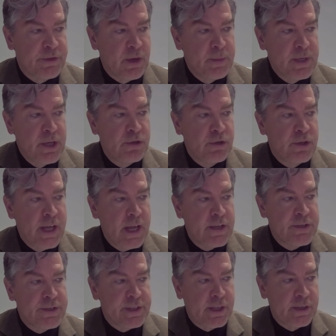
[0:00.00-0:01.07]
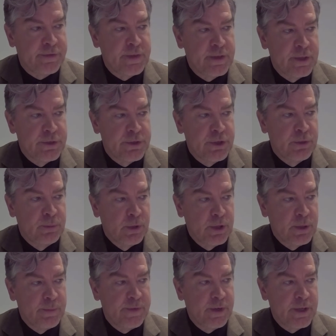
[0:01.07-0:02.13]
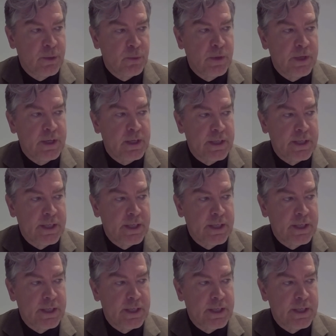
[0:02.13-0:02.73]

So I mean, you can get yourself in the doom loop very quickly.